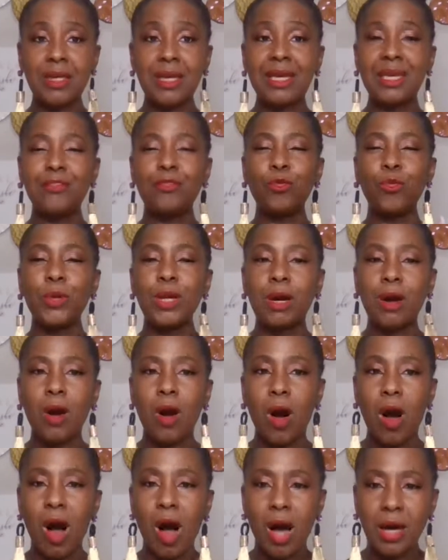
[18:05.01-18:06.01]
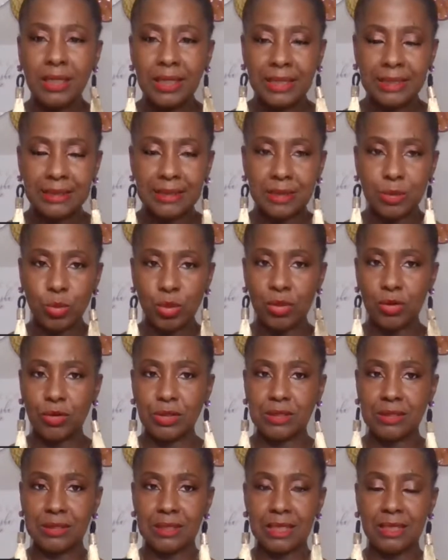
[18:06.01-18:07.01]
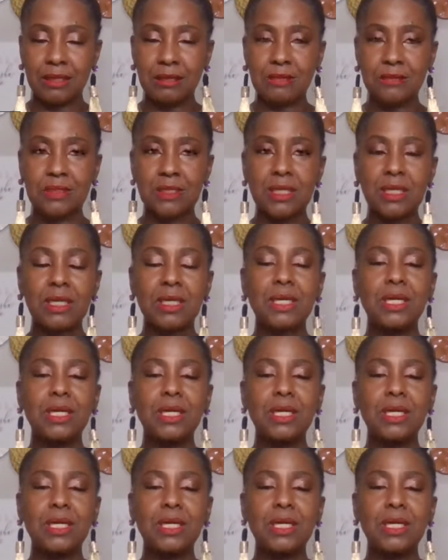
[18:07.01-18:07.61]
if we are honest with ourselves,